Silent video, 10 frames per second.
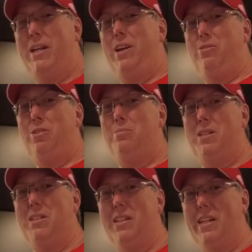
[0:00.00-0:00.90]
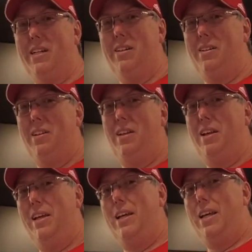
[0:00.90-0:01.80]
Plenty of room under there.
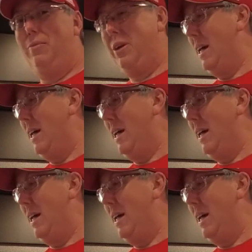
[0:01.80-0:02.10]
If